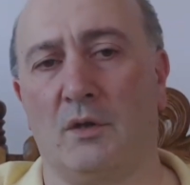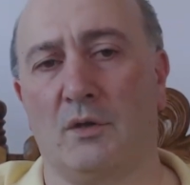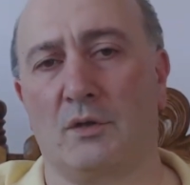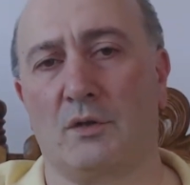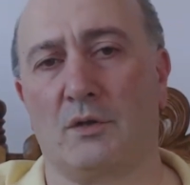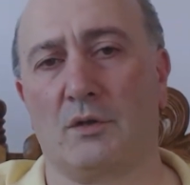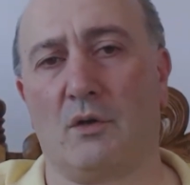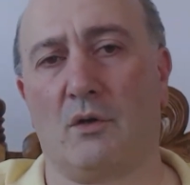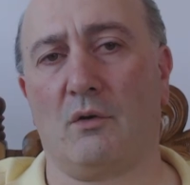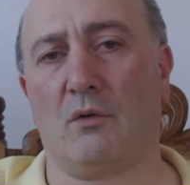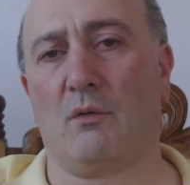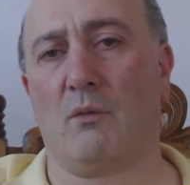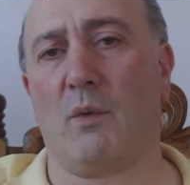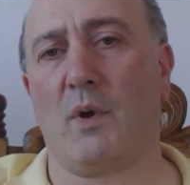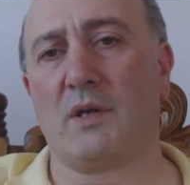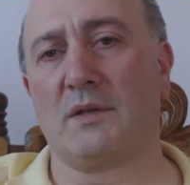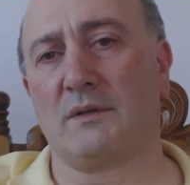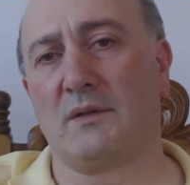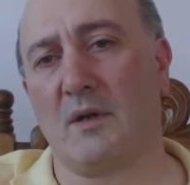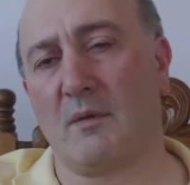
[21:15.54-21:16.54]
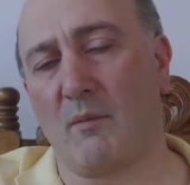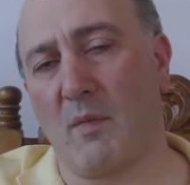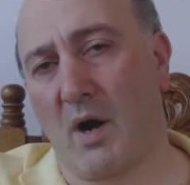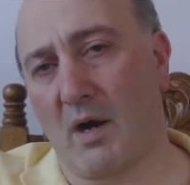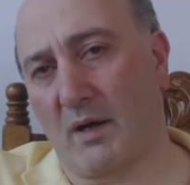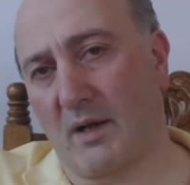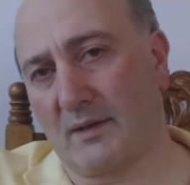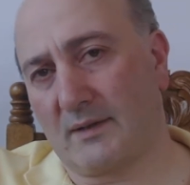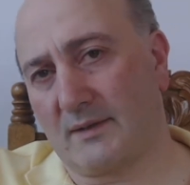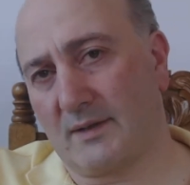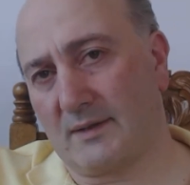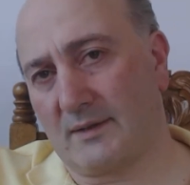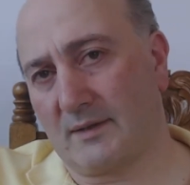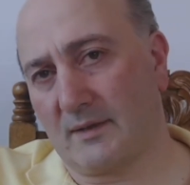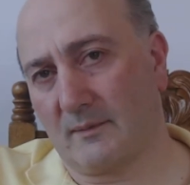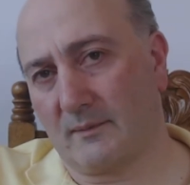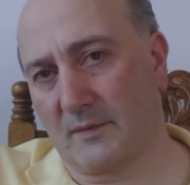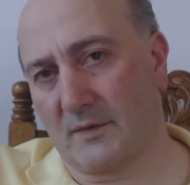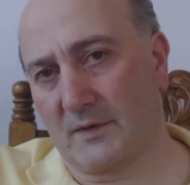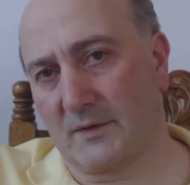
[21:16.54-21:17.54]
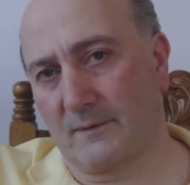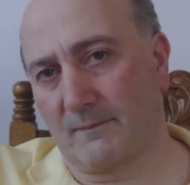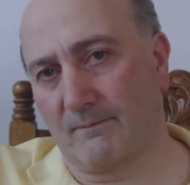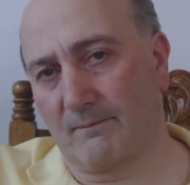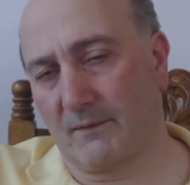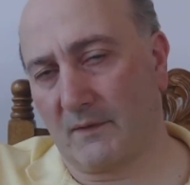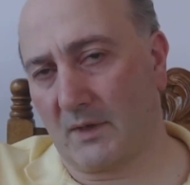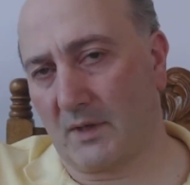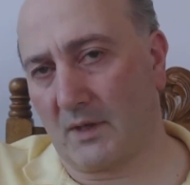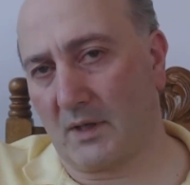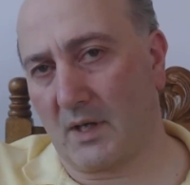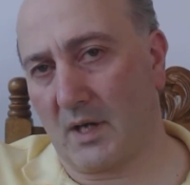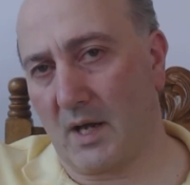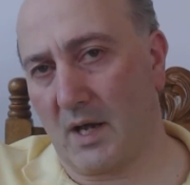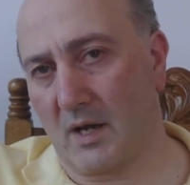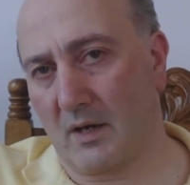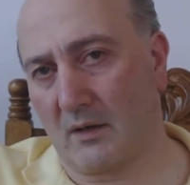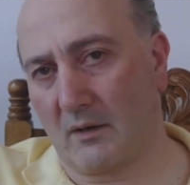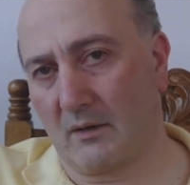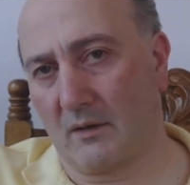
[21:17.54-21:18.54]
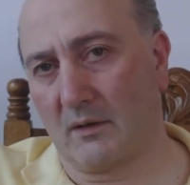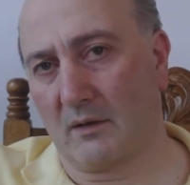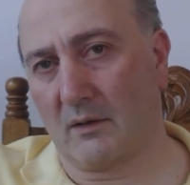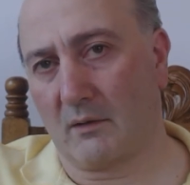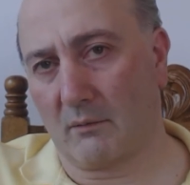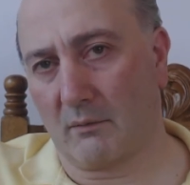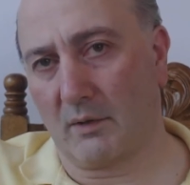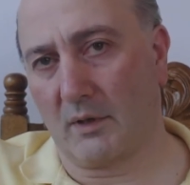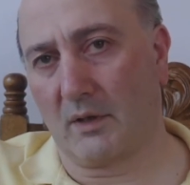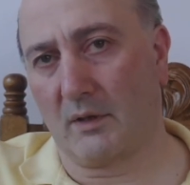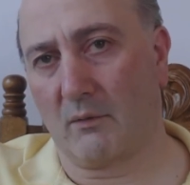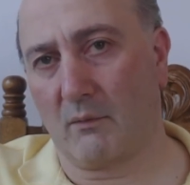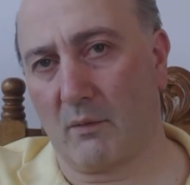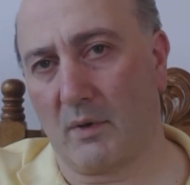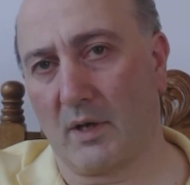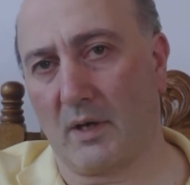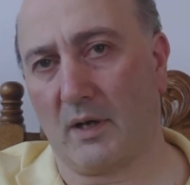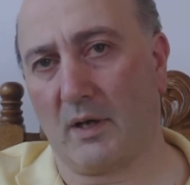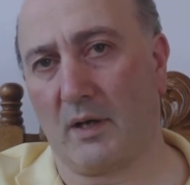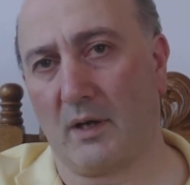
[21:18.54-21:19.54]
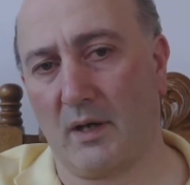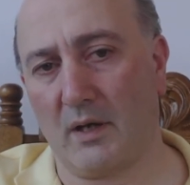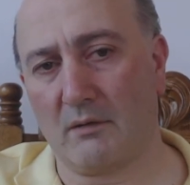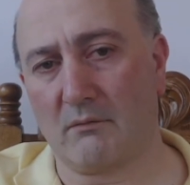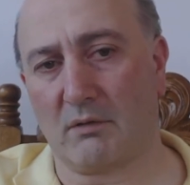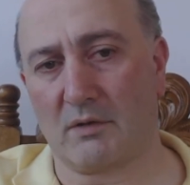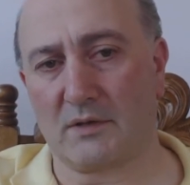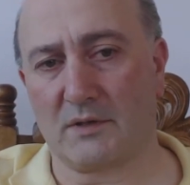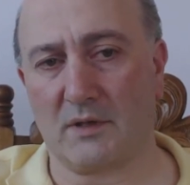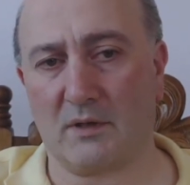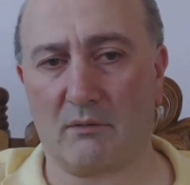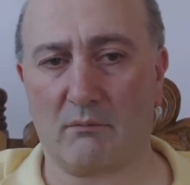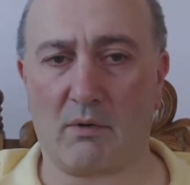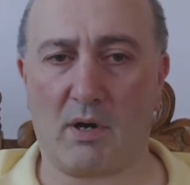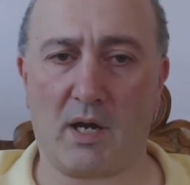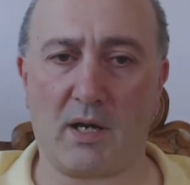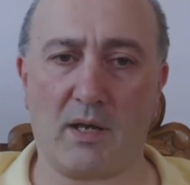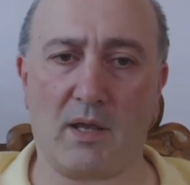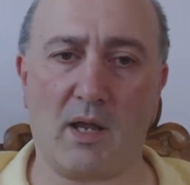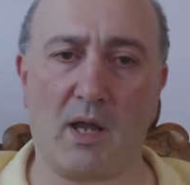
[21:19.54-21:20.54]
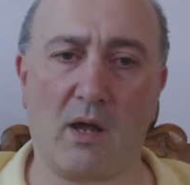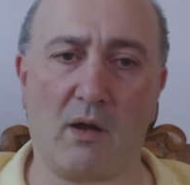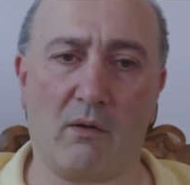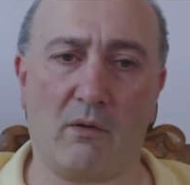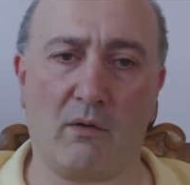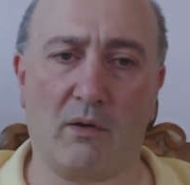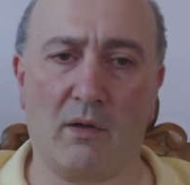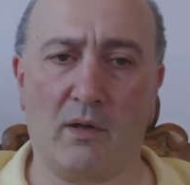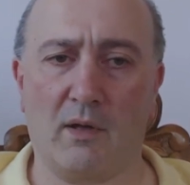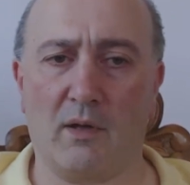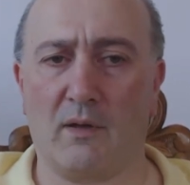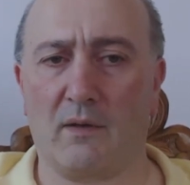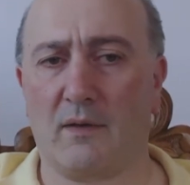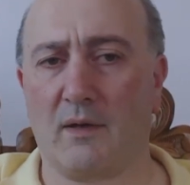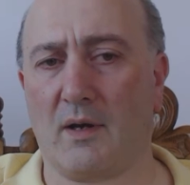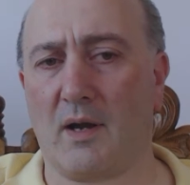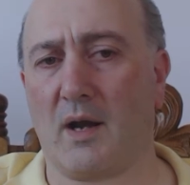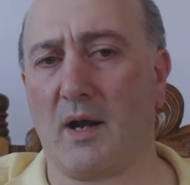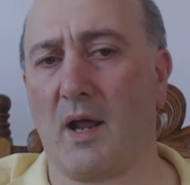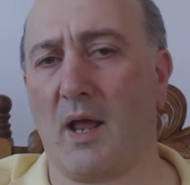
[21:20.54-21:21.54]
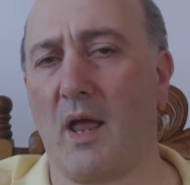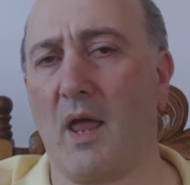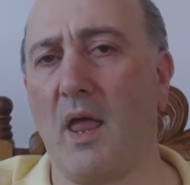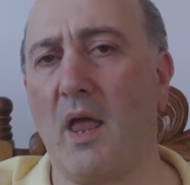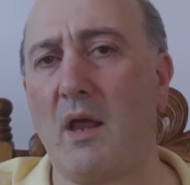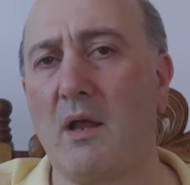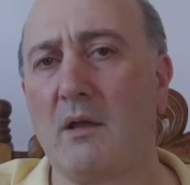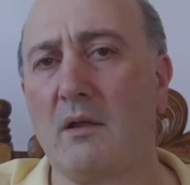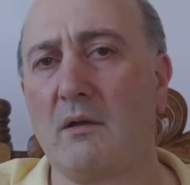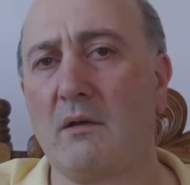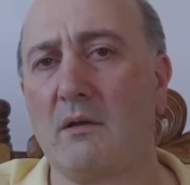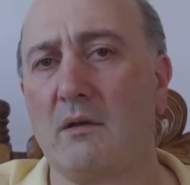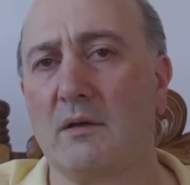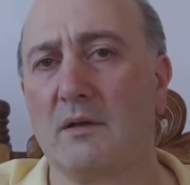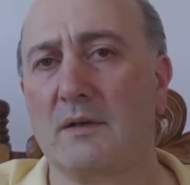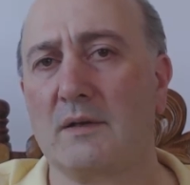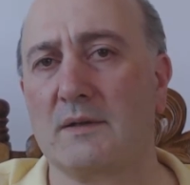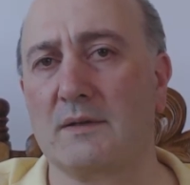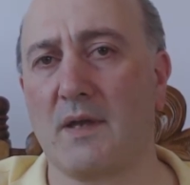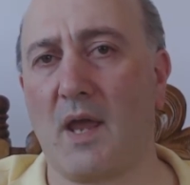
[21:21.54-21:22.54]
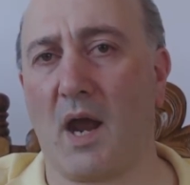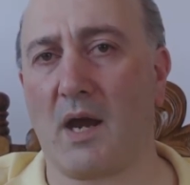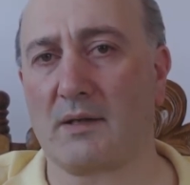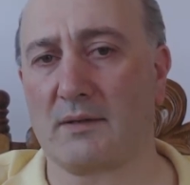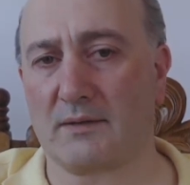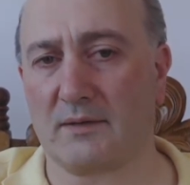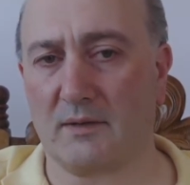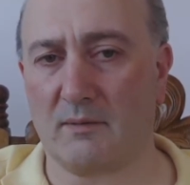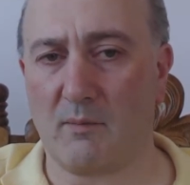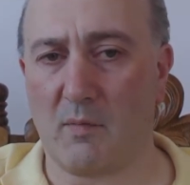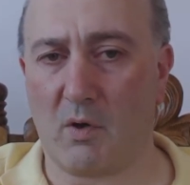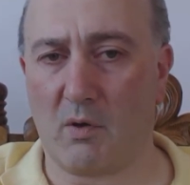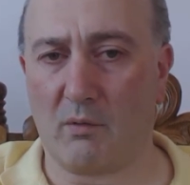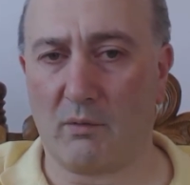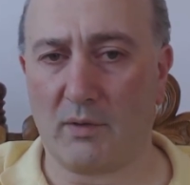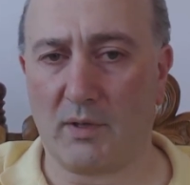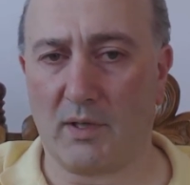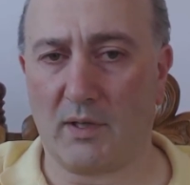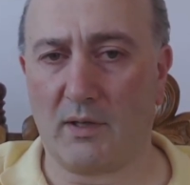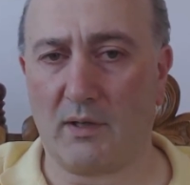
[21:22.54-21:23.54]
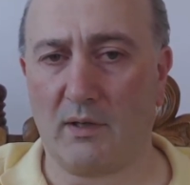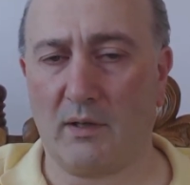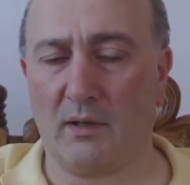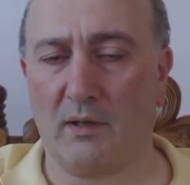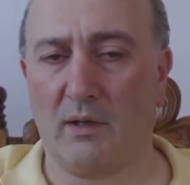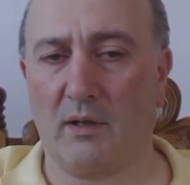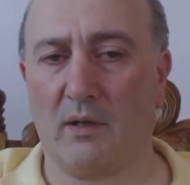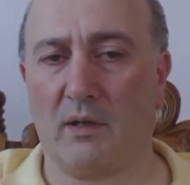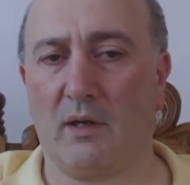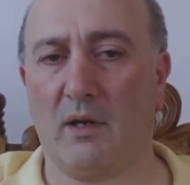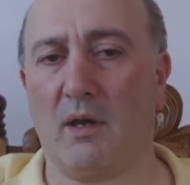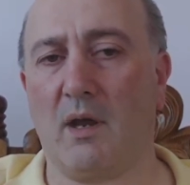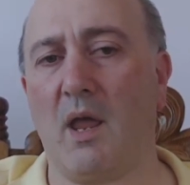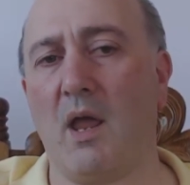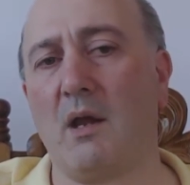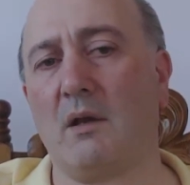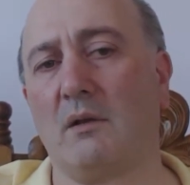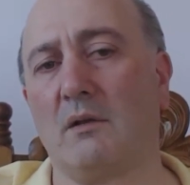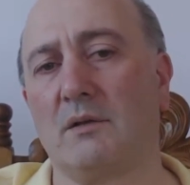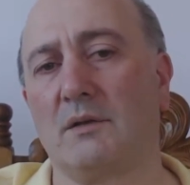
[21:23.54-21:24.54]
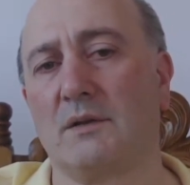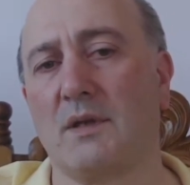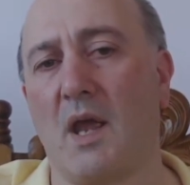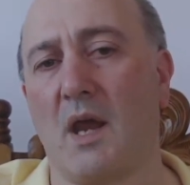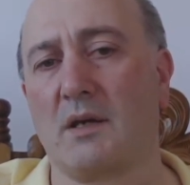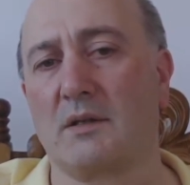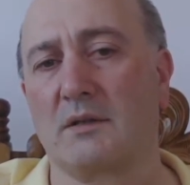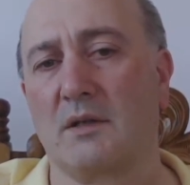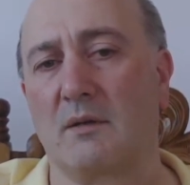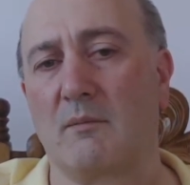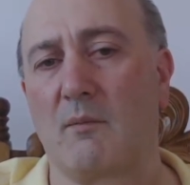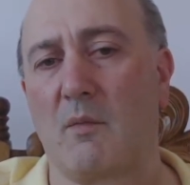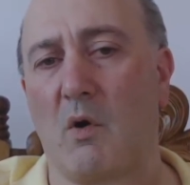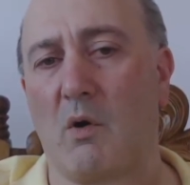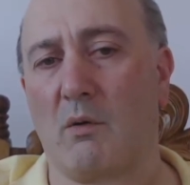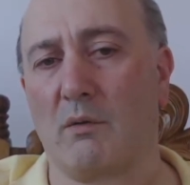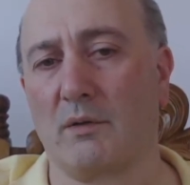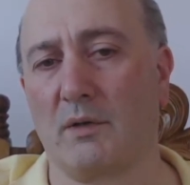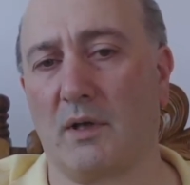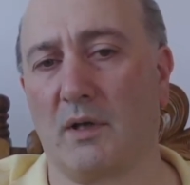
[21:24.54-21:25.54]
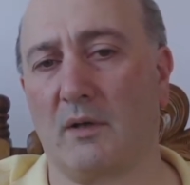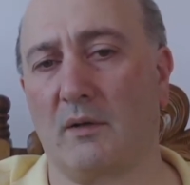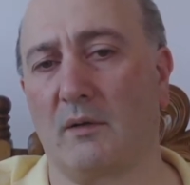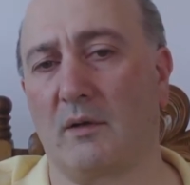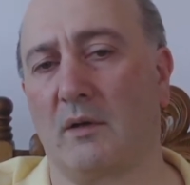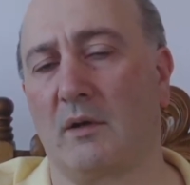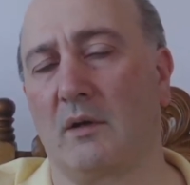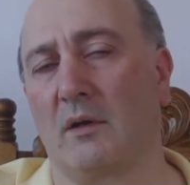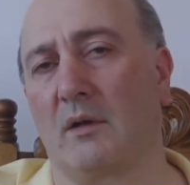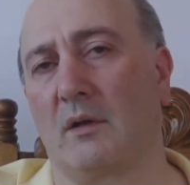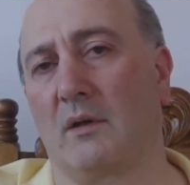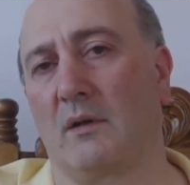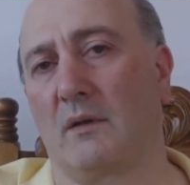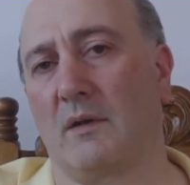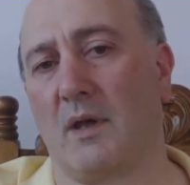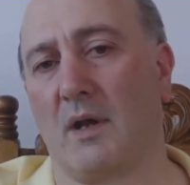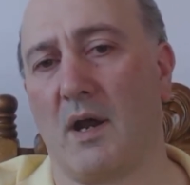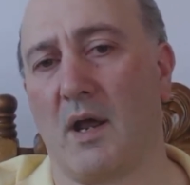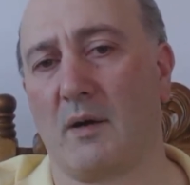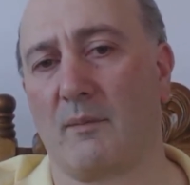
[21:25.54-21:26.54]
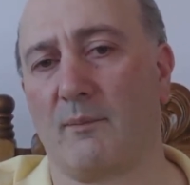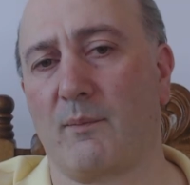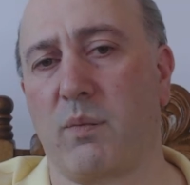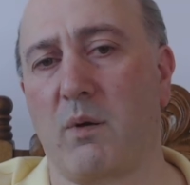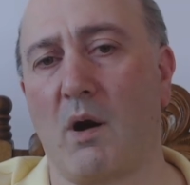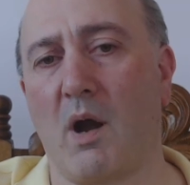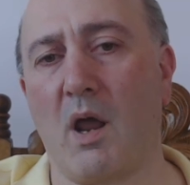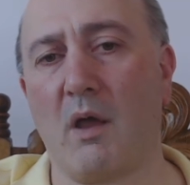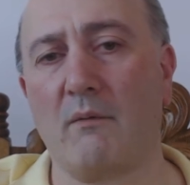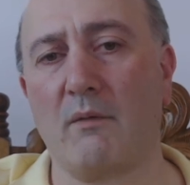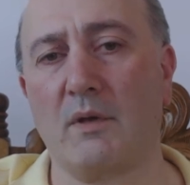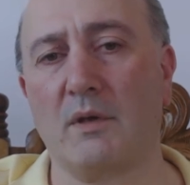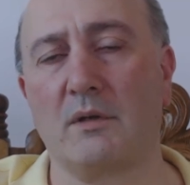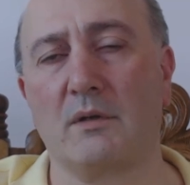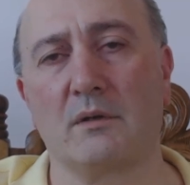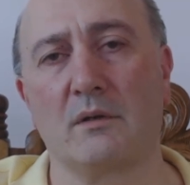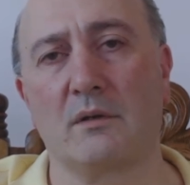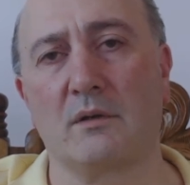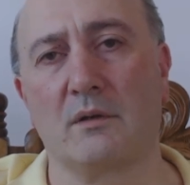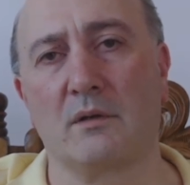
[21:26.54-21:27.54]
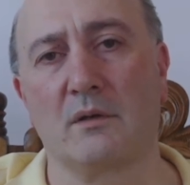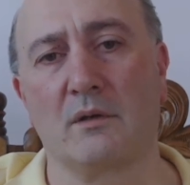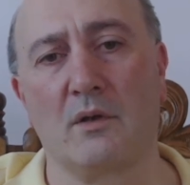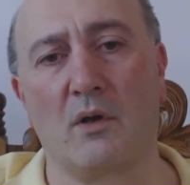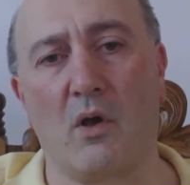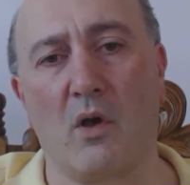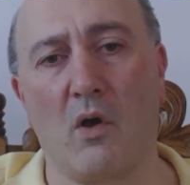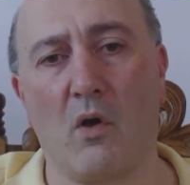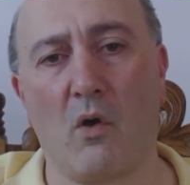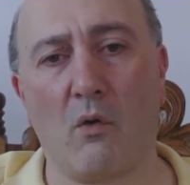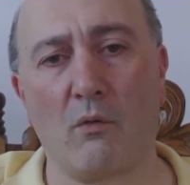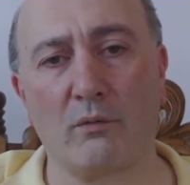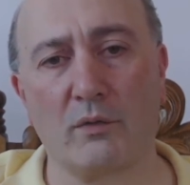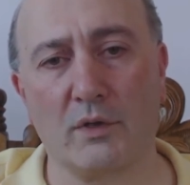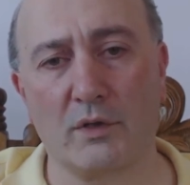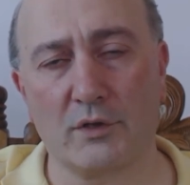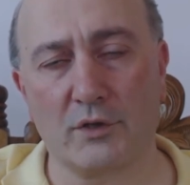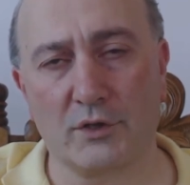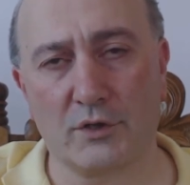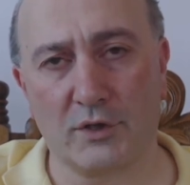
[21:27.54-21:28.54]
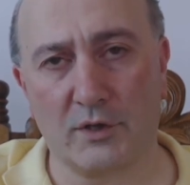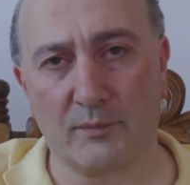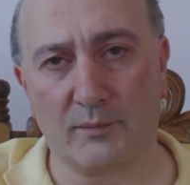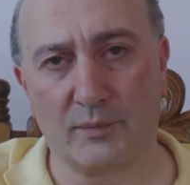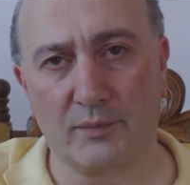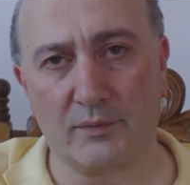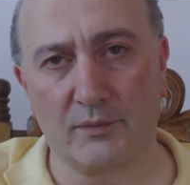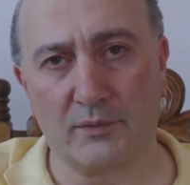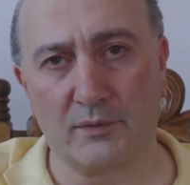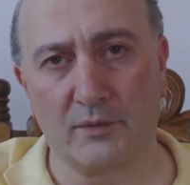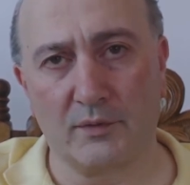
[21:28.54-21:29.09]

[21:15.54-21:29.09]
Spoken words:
So Western market systems are really very interesting right now. There are Anglo-Saxon model. In Anglo-Saxon model, there are private ownership